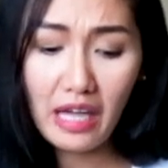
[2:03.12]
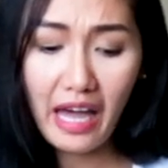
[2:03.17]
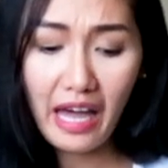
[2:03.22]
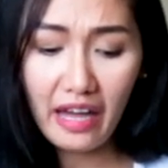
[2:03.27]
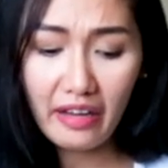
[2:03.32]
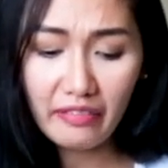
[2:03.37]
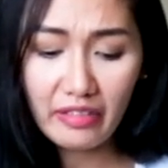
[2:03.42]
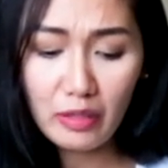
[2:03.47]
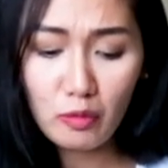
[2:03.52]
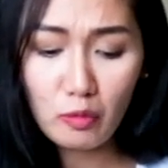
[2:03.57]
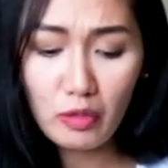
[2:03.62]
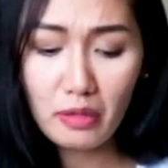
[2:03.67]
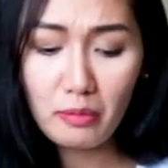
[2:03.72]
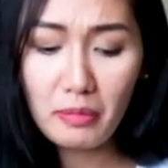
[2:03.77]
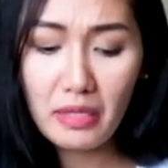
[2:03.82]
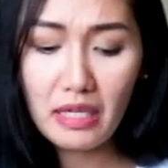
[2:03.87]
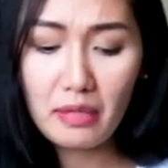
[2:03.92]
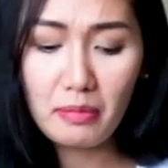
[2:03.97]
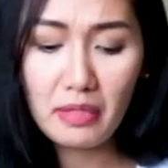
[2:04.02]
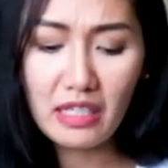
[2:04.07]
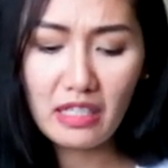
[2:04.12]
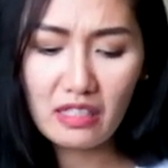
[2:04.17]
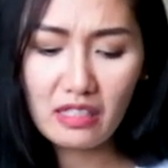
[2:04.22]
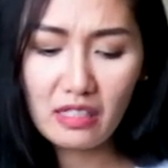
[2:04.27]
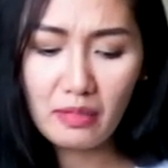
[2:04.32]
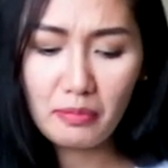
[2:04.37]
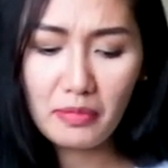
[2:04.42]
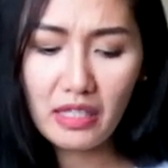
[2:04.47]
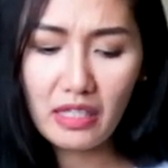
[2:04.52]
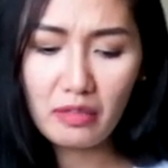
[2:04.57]
have it with me because
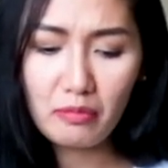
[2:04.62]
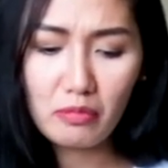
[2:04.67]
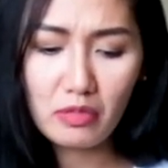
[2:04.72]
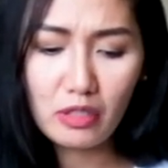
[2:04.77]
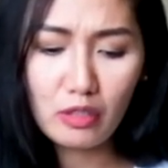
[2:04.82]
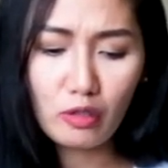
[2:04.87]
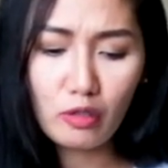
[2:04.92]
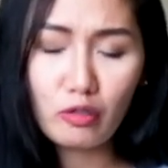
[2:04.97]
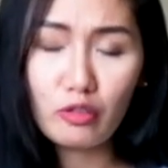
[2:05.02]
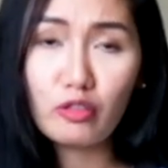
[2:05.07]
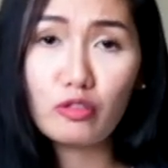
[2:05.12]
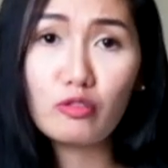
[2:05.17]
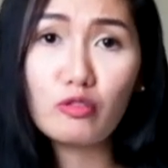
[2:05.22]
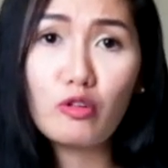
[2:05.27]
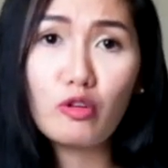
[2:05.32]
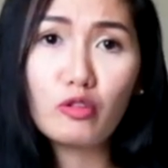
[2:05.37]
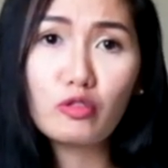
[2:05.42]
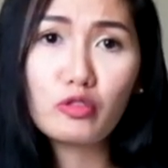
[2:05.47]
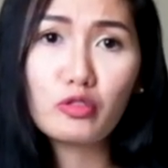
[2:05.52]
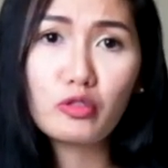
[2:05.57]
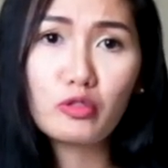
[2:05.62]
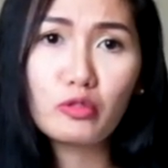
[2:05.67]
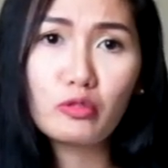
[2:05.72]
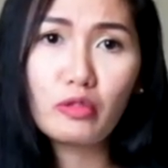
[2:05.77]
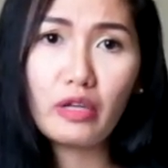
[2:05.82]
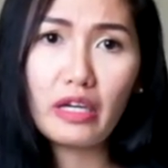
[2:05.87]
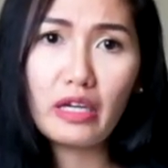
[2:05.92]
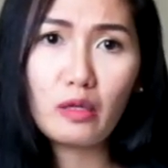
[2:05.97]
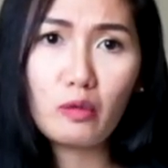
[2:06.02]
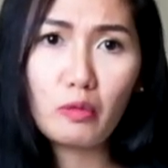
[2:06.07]
sometimes you know you go
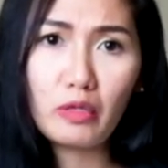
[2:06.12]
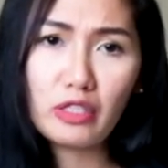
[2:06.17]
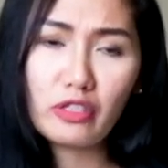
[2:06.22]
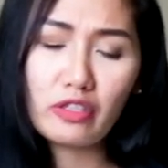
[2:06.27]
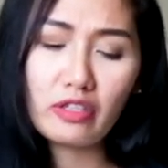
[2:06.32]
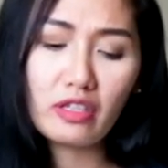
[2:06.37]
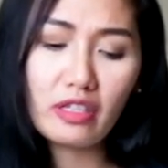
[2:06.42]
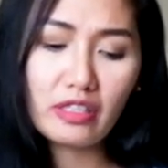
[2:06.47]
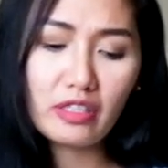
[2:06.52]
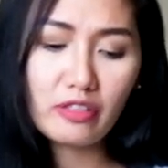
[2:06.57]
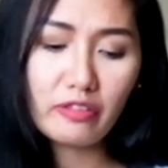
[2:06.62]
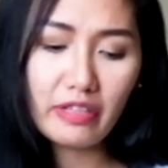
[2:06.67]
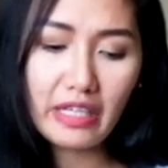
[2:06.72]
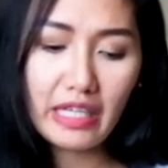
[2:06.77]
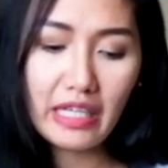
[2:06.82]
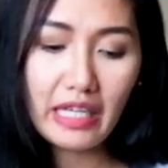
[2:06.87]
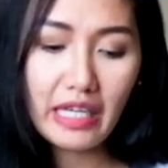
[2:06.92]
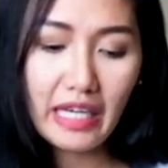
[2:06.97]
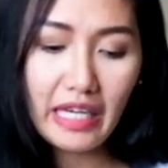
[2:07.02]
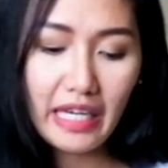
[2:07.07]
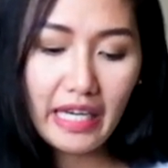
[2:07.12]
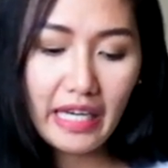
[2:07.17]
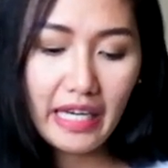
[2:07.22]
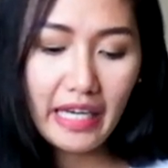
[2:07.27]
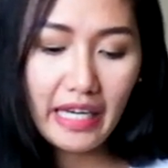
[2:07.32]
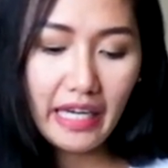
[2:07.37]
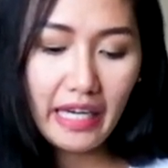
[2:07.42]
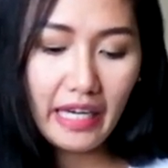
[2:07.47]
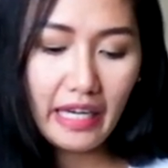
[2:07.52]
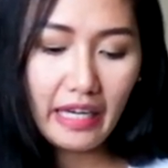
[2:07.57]
to a winter country
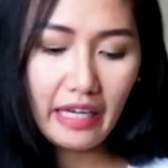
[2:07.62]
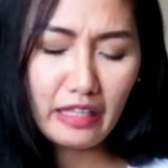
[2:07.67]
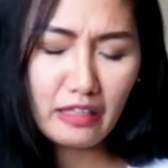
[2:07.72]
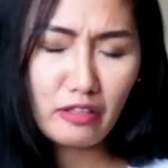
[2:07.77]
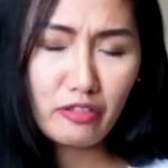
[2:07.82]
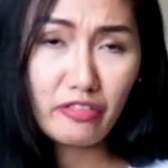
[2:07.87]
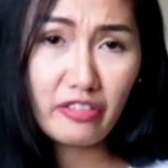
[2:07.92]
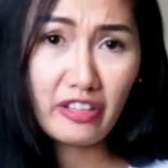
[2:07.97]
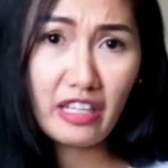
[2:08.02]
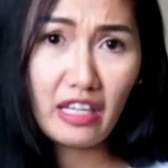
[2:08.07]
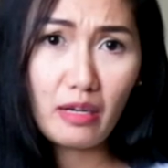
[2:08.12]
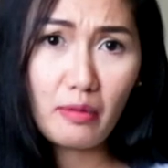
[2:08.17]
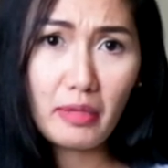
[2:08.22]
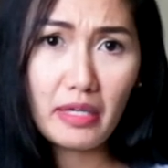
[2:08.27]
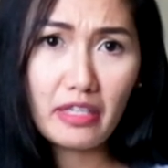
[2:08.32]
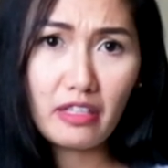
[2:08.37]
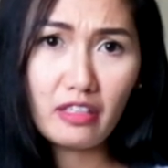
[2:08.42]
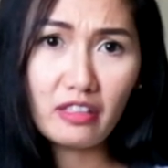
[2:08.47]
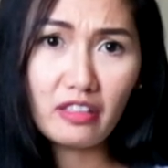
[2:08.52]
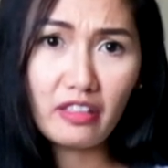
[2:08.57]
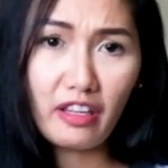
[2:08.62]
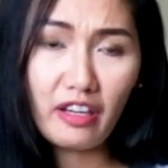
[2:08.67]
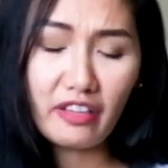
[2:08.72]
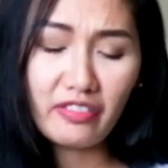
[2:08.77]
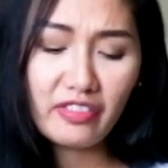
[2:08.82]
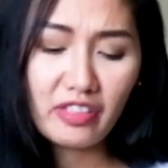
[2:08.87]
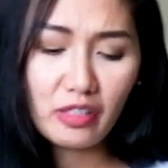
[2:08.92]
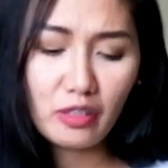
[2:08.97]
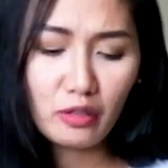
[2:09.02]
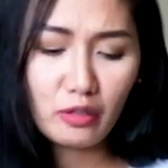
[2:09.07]
and you forget about your
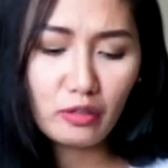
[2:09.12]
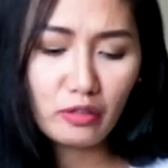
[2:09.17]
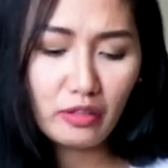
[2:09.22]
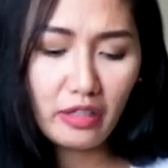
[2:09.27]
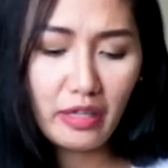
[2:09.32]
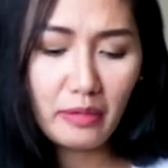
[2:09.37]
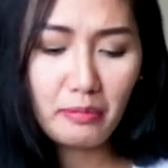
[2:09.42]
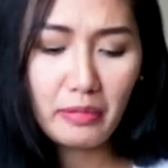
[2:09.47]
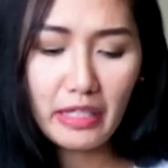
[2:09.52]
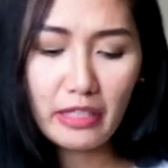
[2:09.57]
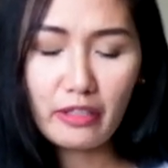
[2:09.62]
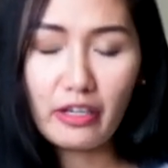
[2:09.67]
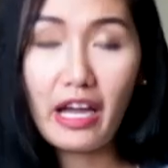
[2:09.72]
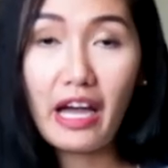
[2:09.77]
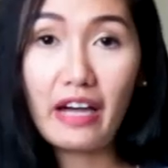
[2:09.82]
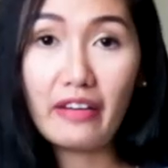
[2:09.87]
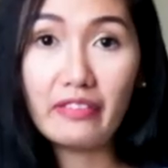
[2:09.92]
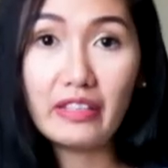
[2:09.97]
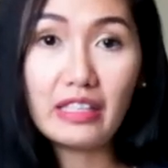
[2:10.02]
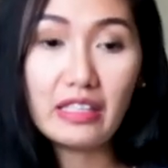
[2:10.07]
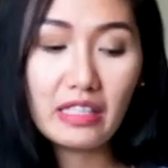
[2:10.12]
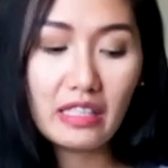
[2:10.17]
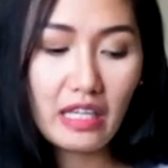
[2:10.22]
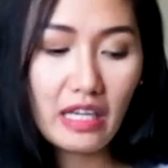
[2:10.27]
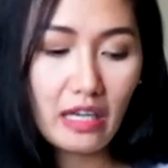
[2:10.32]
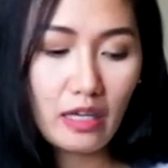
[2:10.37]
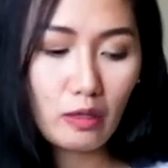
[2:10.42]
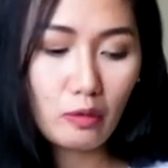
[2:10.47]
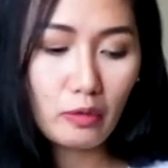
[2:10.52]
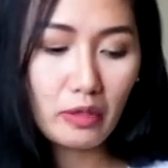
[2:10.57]
gloves so I better have it
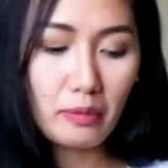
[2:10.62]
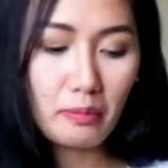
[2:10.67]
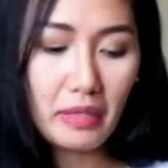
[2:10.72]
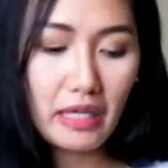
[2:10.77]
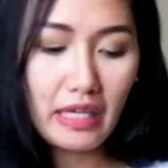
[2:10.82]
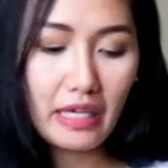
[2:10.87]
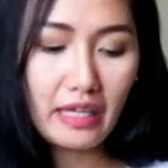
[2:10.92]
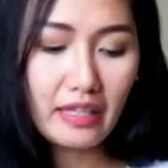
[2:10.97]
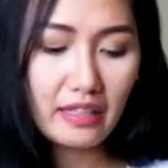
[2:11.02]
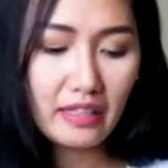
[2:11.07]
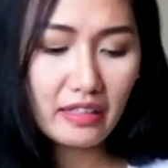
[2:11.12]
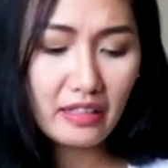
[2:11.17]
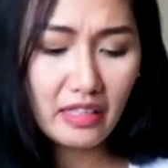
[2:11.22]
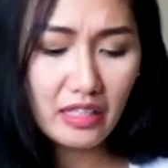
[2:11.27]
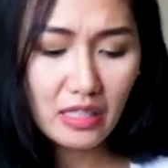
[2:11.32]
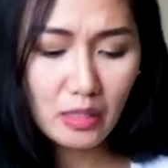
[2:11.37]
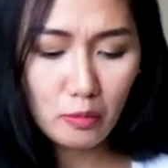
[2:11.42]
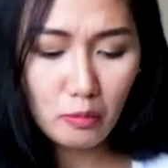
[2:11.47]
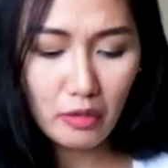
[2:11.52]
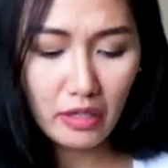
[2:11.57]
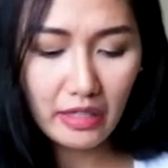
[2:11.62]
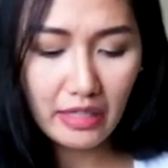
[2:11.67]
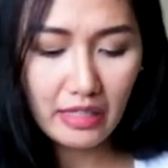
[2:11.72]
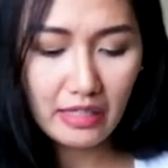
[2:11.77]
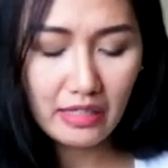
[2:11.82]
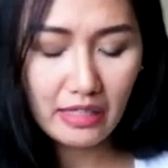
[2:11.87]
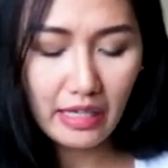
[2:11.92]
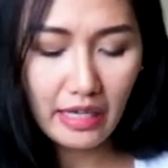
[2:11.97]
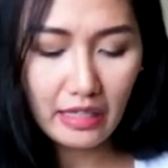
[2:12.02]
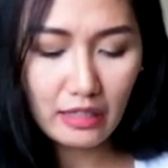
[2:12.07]
here with me. And then this one
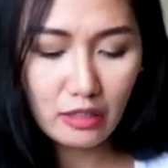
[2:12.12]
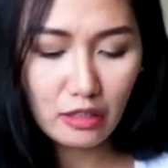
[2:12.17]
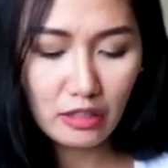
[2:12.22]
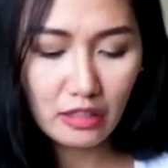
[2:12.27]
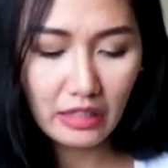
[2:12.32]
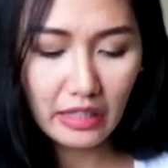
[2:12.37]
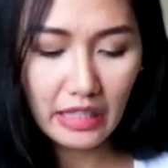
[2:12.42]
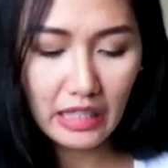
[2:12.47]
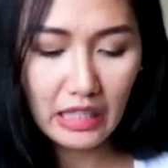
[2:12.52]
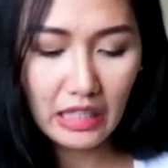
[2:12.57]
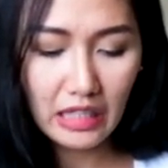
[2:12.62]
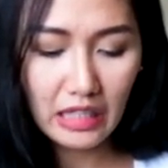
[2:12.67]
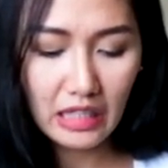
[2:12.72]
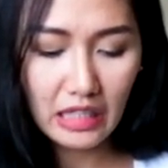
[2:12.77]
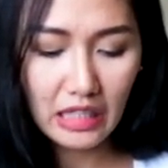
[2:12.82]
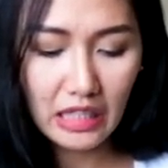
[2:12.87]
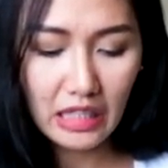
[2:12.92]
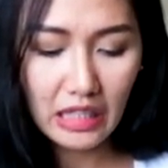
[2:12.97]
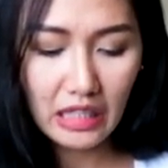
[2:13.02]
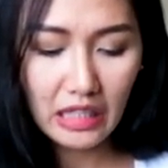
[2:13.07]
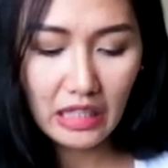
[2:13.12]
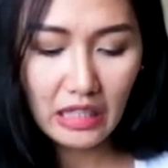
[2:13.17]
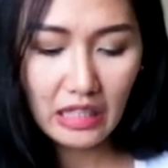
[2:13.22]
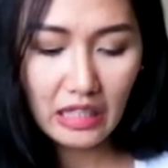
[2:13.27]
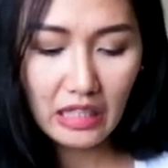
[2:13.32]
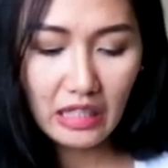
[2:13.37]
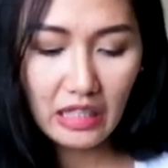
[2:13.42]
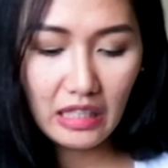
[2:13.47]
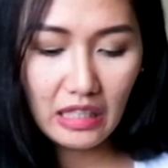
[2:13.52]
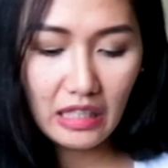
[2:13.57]
is actually
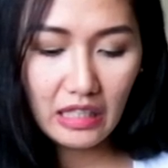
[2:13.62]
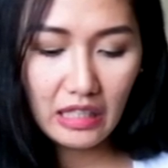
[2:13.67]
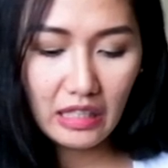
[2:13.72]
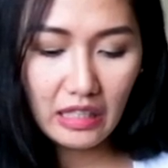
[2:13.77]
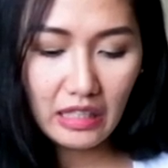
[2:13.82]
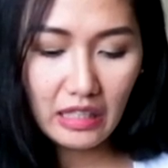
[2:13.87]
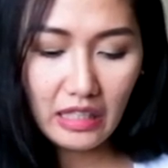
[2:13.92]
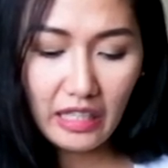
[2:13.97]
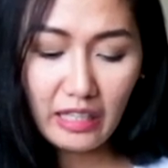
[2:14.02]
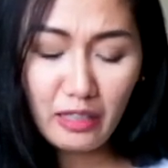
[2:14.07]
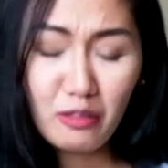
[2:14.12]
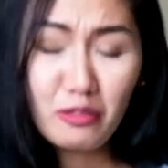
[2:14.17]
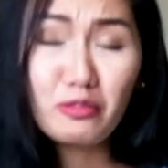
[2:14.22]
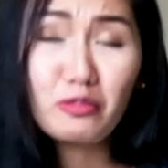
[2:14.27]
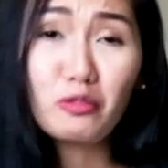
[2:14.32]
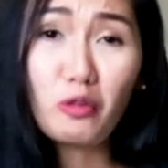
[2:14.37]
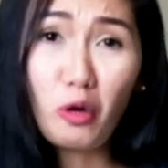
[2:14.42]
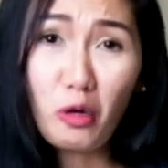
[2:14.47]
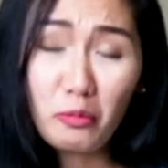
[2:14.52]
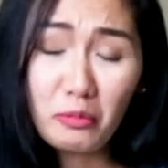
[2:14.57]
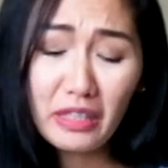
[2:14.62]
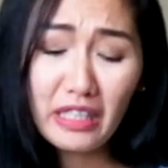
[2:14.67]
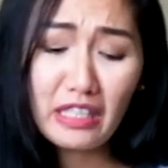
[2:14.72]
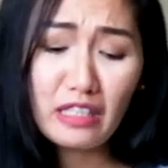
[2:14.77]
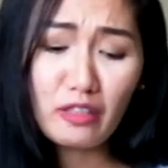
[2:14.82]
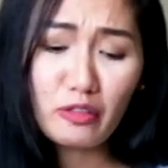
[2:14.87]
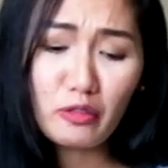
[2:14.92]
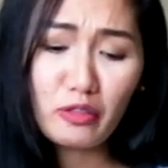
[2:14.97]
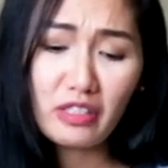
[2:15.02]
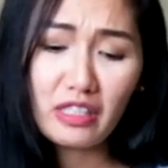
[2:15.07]
I don't normally
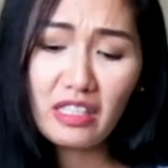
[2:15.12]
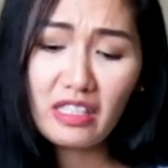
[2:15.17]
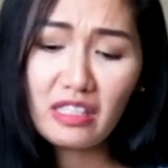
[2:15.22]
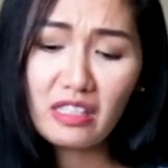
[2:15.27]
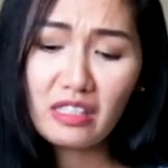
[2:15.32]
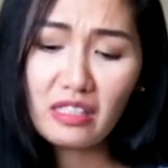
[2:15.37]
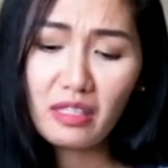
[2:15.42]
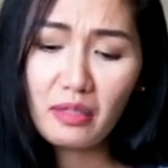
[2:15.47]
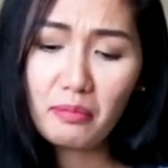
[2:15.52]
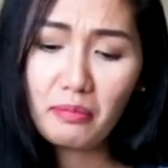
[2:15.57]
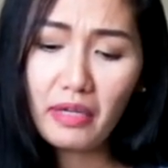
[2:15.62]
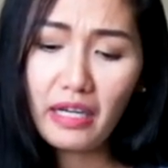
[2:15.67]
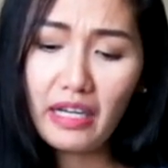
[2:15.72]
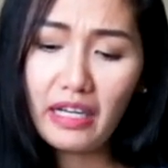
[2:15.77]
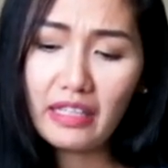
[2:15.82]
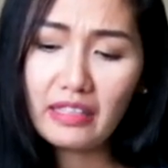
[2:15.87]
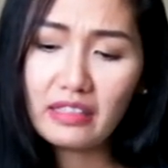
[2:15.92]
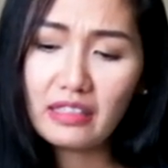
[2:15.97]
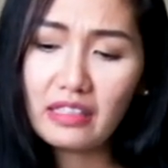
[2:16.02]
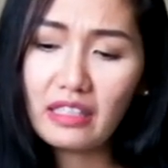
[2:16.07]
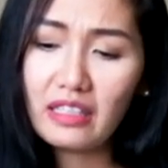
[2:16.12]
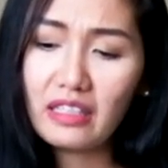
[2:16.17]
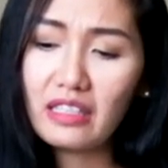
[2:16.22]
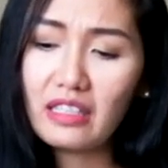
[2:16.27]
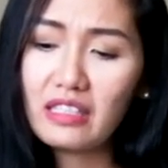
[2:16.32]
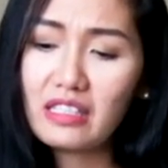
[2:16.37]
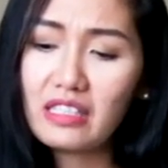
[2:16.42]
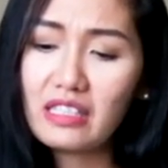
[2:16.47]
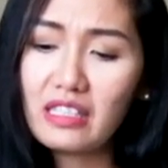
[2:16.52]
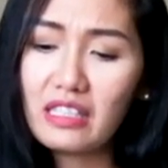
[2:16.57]
use it but
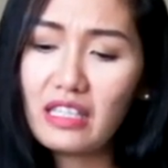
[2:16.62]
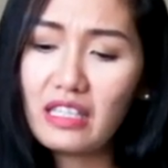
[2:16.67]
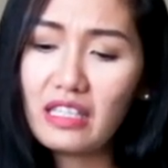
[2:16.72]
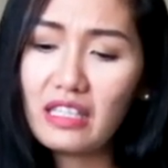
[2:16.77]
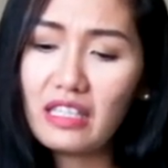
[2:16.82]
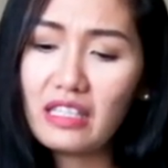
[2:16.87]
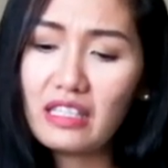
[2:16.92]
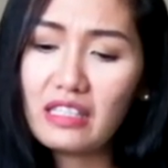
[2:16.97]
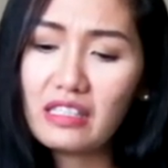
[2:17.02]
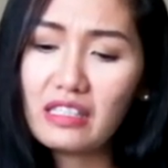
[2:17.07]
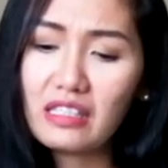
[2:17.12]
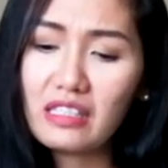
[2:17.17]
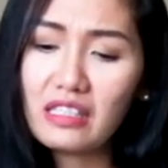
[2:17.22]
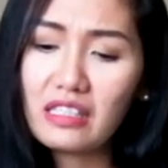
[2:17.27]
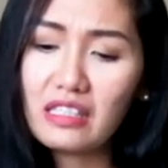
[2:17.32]
this is